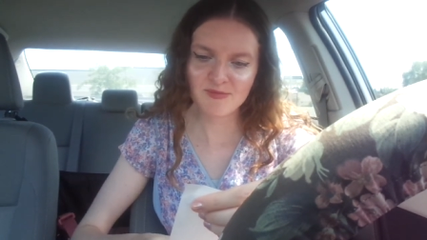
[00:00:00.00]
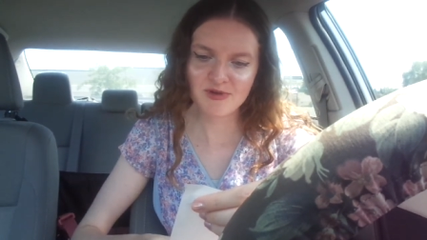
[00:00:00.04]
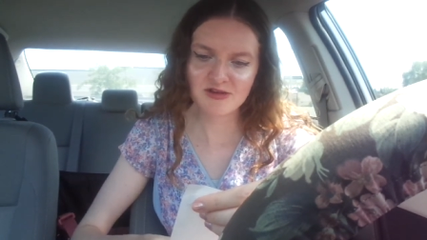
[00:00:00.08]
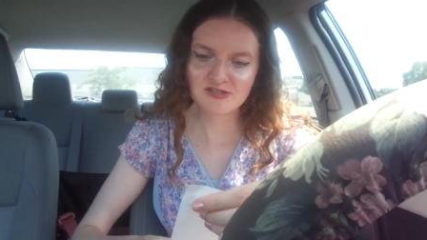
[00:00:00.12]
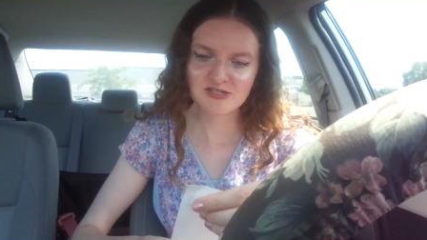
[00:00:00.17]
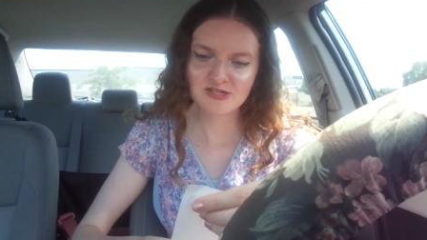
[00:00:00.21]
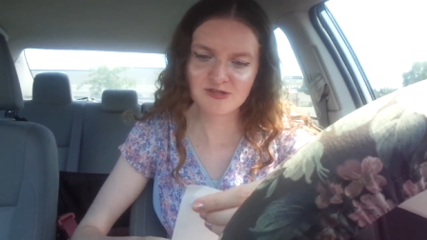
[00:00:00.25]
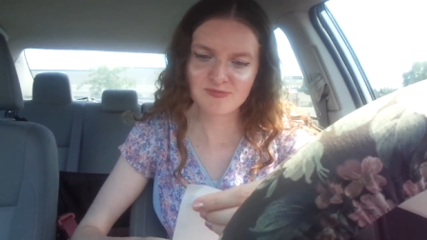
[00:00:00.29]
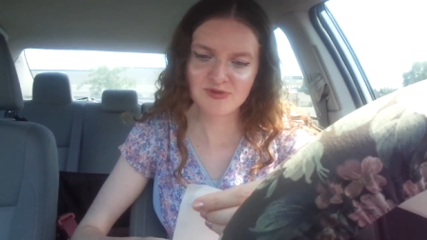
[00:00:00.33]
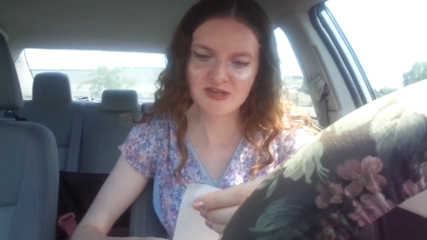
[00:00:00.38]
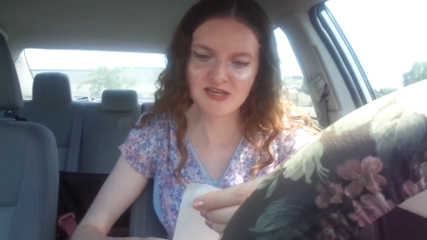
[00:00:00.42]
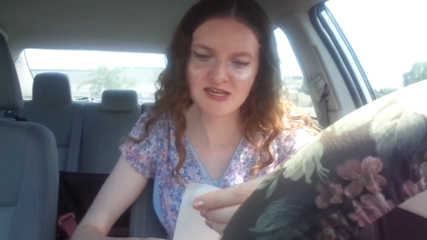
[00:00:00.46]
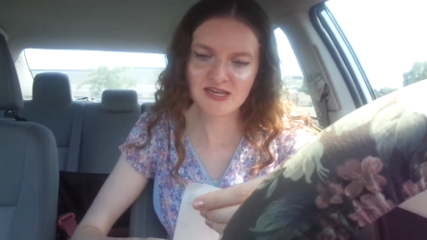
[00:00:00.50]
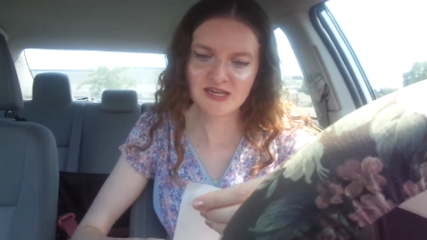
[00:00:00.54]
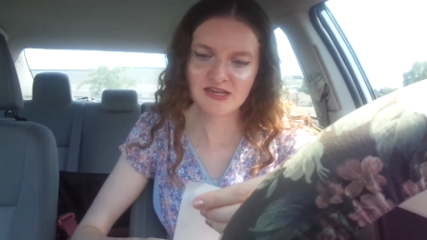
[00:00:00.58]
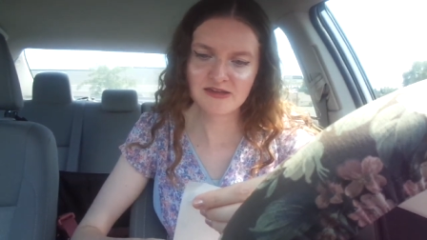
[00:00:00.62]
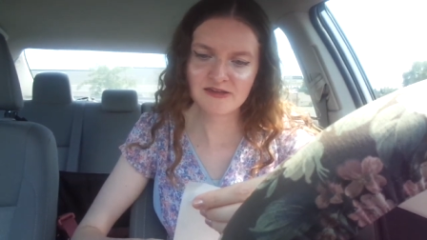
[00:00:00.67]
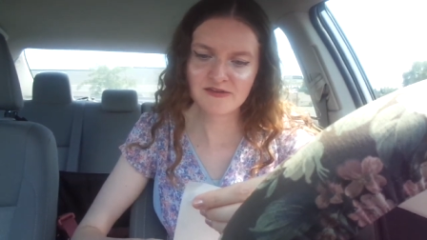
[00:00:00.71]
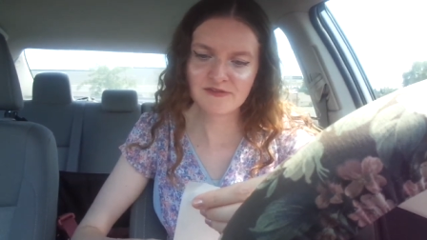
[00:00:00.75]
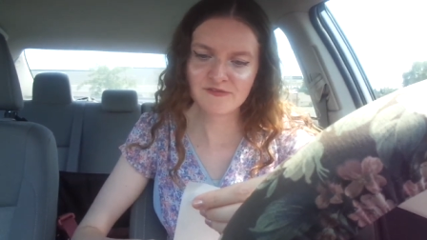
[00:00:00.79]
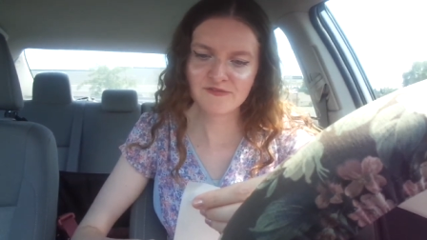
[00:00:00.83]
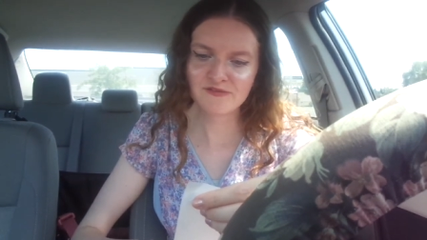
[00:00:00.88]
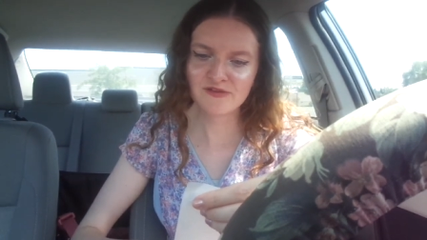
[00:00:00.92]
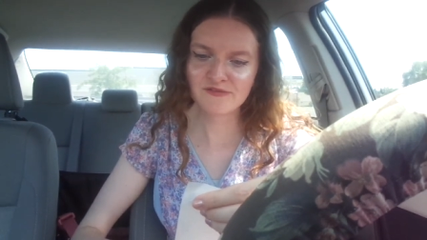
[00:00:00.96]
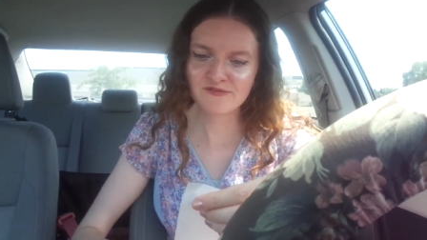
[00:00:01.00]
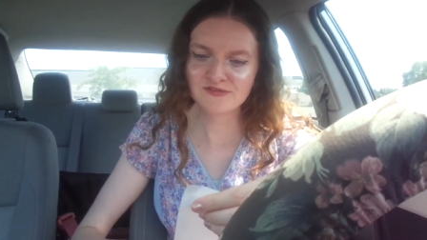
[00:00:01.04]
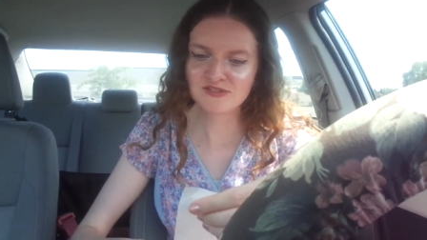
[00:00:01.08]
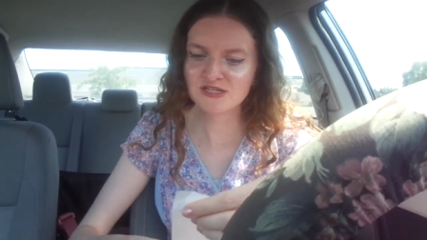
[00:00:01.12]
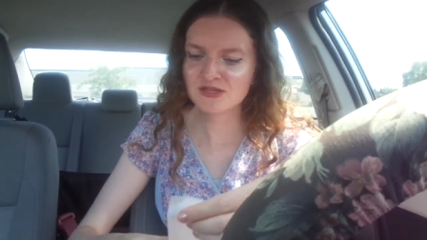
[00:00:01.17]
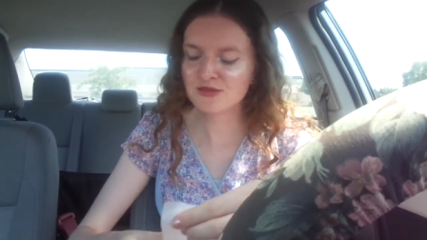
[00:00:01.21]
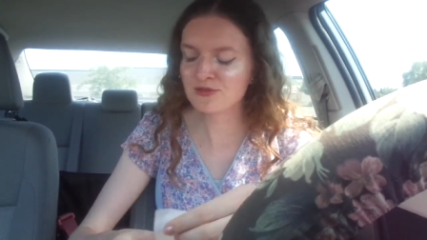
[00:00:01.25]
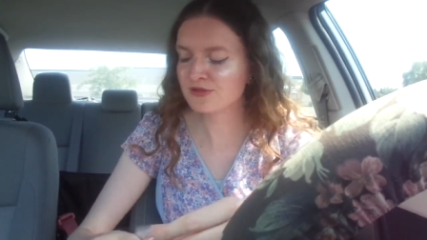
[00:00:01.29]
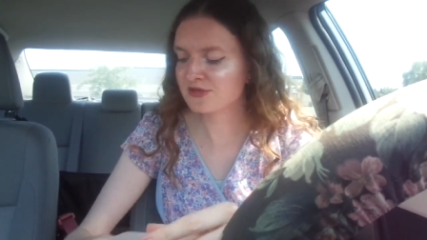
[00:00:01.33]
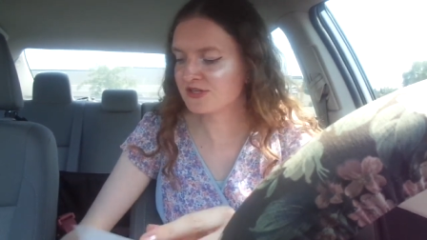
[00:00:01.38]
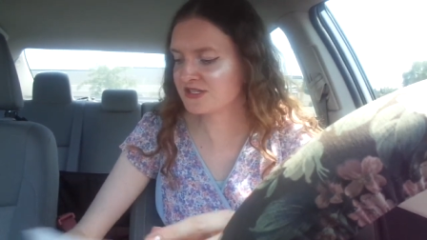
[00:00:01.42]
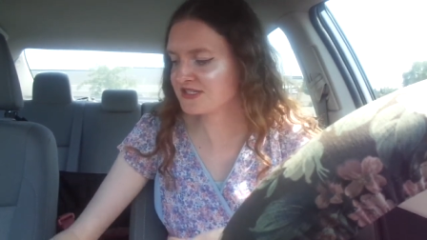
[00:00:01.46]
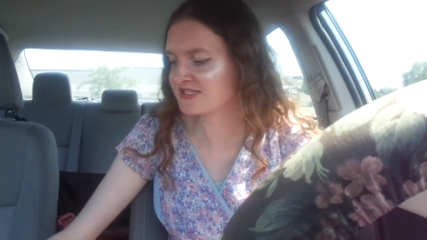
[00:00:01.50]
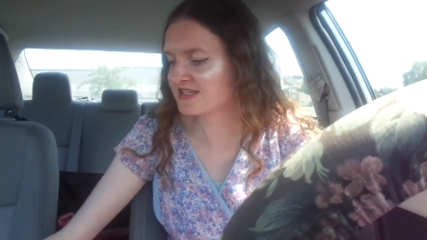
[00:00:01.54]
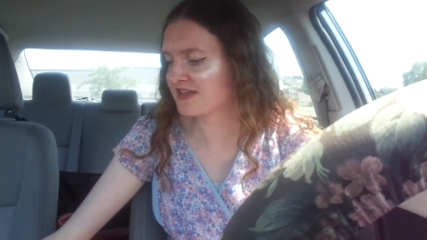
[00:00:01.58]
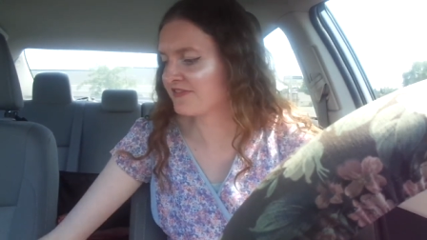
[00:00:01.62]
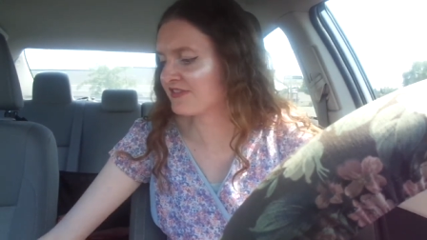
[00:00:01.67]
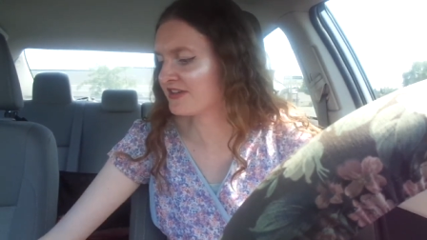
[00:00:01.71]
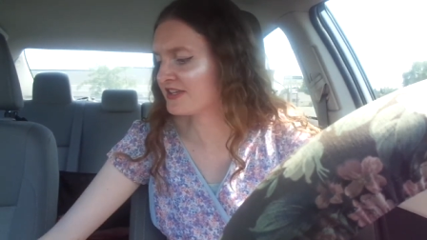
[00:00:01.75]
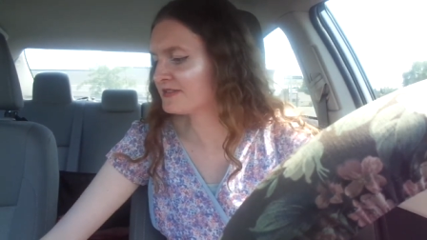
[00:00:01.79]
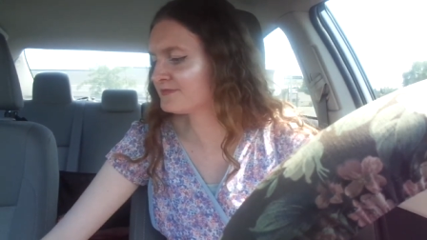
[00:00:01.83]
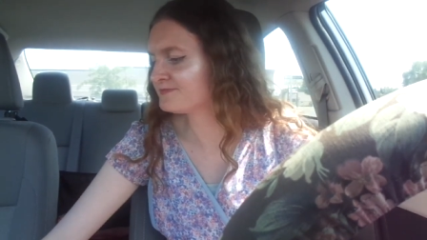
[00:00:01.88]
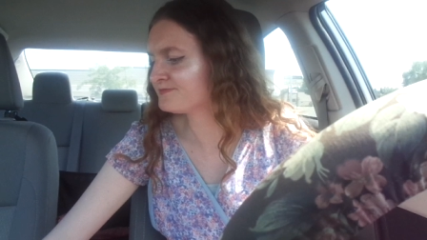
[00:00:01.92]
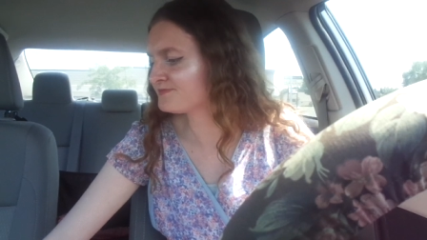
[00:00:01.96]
out to be 1537.